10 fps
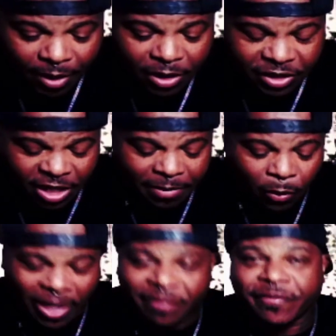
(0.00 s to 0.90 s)
She could be
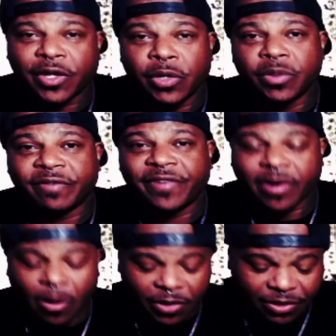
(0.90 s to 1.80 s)
waiting for you to figure
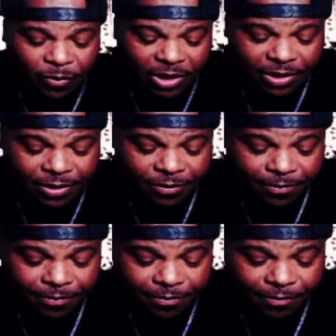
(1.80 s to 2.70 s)
out what you want to do,
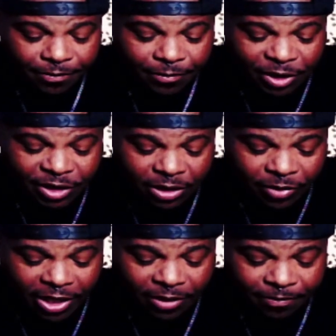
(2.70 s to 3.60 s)
but she's ready.